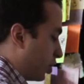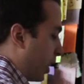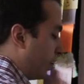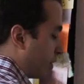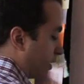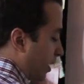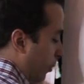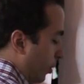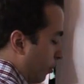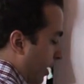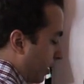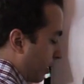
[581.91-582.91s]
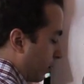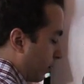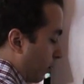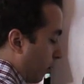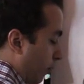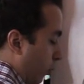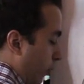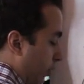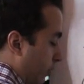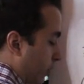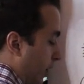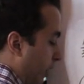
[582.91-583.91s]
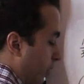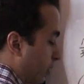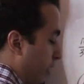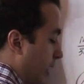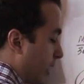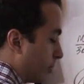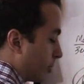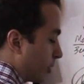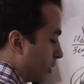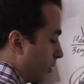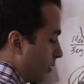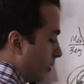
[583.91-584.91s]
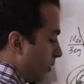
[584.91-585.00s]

changes that we make, the wheels, dials, and knobs,